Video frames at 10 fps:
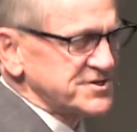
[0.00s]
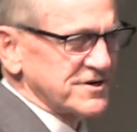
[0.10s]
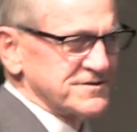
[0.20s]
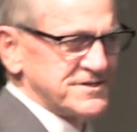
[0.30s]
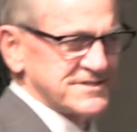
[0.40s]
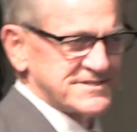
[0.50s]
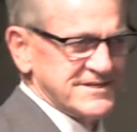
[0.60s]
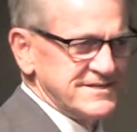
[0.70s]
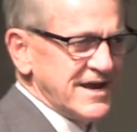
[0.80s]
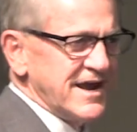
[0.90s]
churches
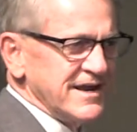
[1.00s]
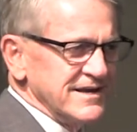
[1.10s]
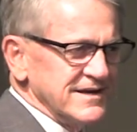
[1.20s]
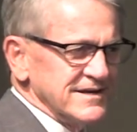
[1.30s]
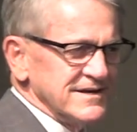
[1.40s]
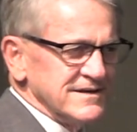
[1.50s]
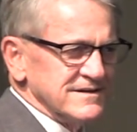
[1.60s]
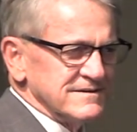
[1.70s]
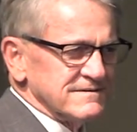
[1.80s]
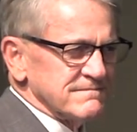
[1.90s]
today,
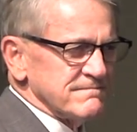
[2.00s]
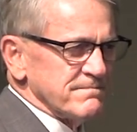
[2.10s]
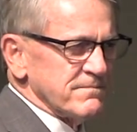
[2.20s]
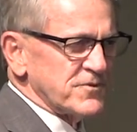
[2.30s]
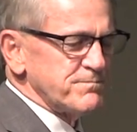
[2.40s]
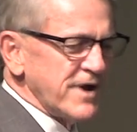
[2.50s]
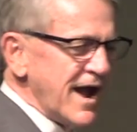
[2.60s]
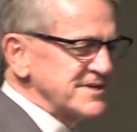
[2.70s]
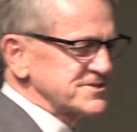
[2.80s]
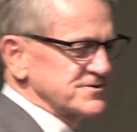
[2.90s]
with
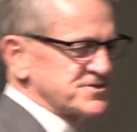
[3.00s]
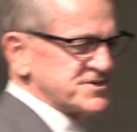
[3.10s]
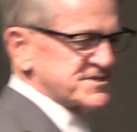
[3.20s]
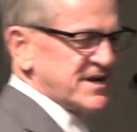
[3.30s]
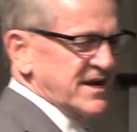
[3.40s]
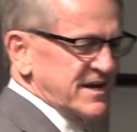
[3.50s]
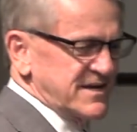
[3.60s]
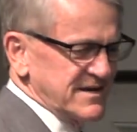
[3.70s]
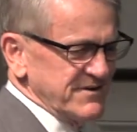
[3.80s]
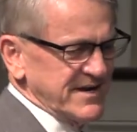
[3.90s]
pastors just
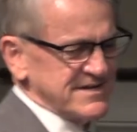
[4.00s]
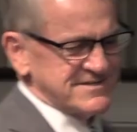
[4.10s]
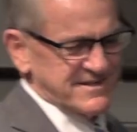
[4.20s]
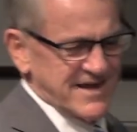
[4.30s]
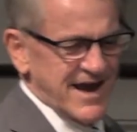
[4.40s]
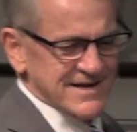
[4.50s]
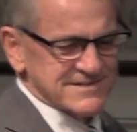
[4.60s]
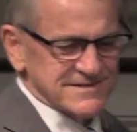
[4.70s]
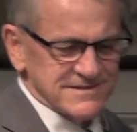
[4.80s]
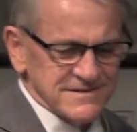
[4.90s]
giving into
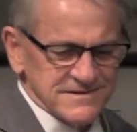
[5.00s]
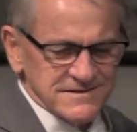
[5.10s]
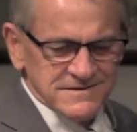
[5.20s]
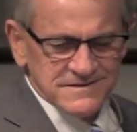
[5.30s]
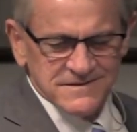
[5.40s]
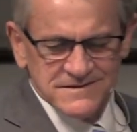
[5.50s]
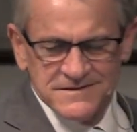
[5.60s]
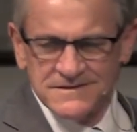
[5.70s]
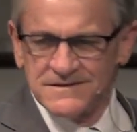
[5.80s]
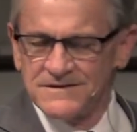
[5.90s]
that
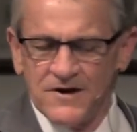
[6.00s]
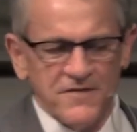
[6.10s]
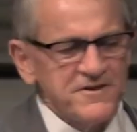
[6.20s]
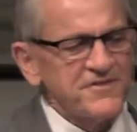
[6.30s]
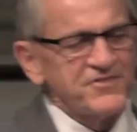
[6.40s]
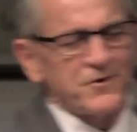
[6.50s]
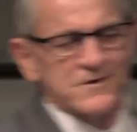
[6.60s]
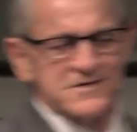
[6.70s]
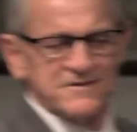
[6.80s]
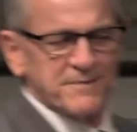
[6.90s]
on the
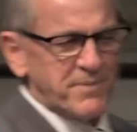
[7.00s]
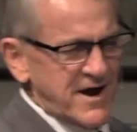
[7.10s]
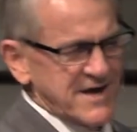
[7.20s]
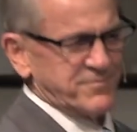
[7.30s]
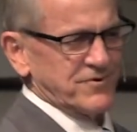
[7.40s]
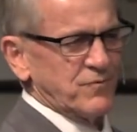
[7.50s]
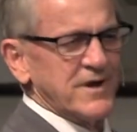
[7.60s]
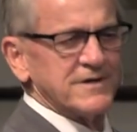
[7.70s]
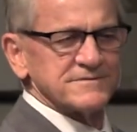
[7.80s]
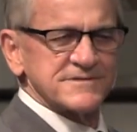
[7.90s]
authority of the Bible?
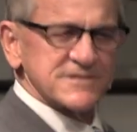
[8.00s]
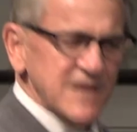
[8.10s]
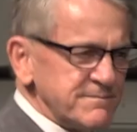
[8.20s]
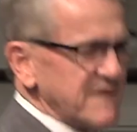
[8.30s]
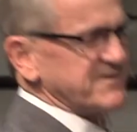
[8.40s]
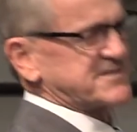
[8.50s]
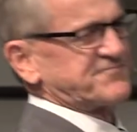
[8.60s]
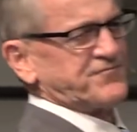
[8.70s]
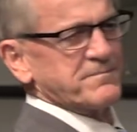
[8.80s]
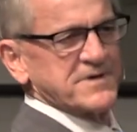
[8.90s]
Well, some of it's
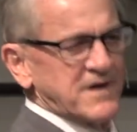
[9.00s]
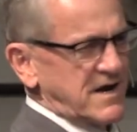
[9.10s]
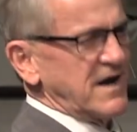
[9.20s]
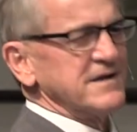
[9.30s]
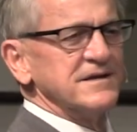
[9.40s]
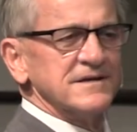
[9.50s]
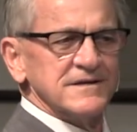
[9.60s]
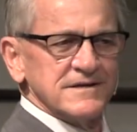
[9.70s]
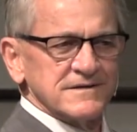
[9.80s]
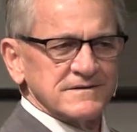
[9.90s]
from God,
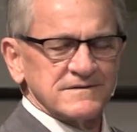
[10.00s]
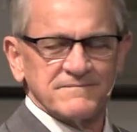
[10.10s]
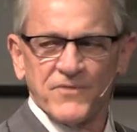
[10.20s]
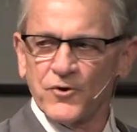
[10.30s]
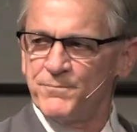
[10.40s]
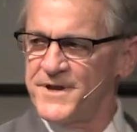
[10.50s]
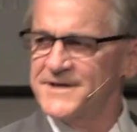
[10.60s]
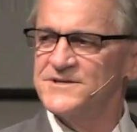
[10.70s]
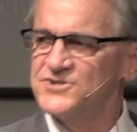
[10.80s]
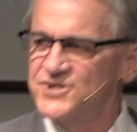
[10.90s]
or pick
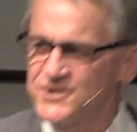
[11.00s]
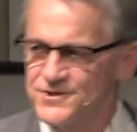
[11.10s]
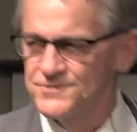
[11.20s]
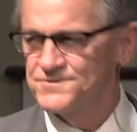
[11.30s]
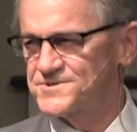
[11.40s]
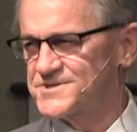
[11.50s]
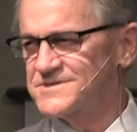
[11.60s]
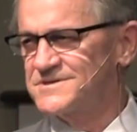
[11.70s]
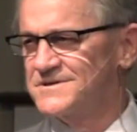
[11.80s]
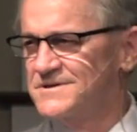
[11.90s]
and choose.